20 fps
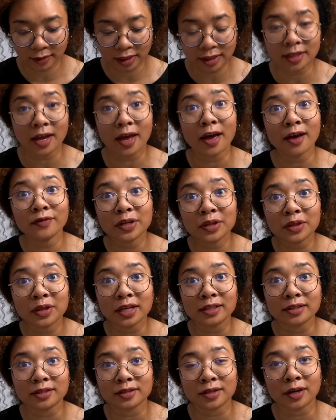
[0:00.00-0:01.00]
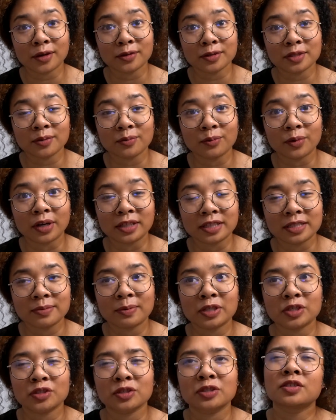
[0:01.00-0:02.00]
That's a heavy thing to tell someone,
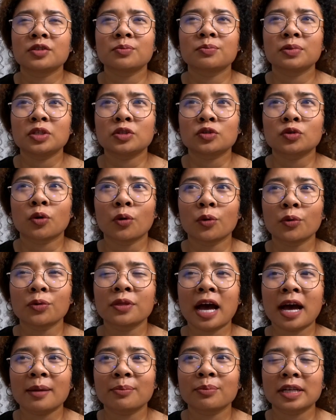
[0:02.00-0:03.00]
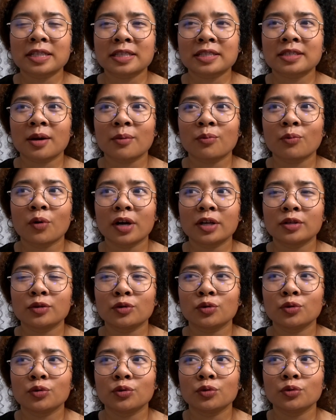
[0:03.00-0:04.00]
especially to be told that by someone
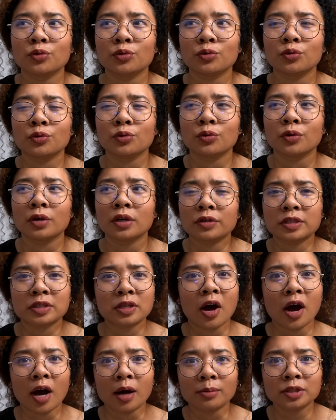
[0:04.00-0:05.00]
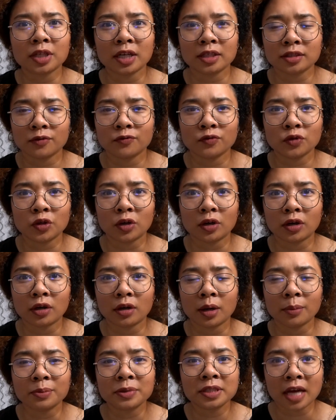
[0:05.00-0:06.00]
who is the object of your
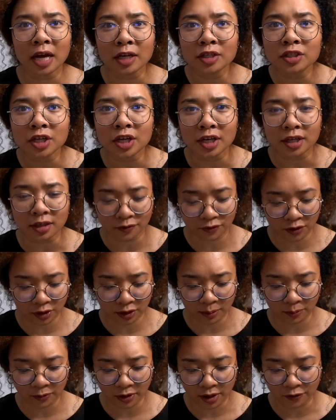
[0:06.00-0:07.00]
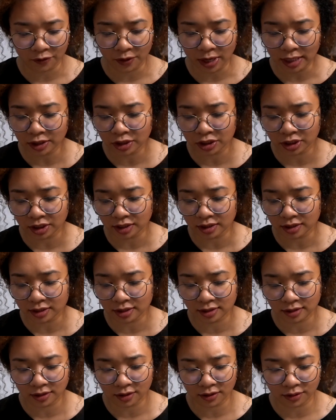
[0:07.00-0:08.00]
obsession, of your affection.
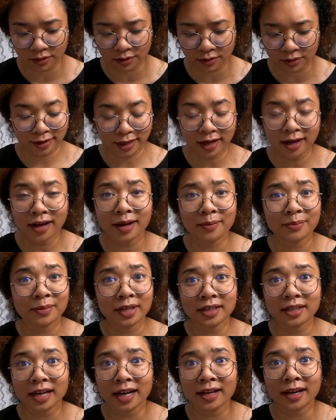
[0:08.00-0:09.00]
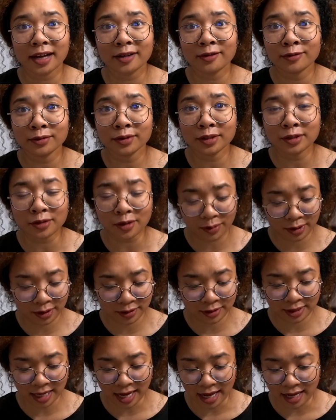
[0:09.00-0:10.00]
So yeah, man, I don't really know what
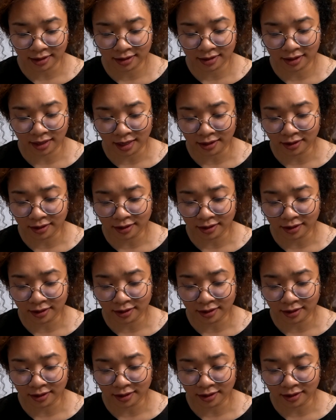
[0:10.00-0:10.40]
else to add to that.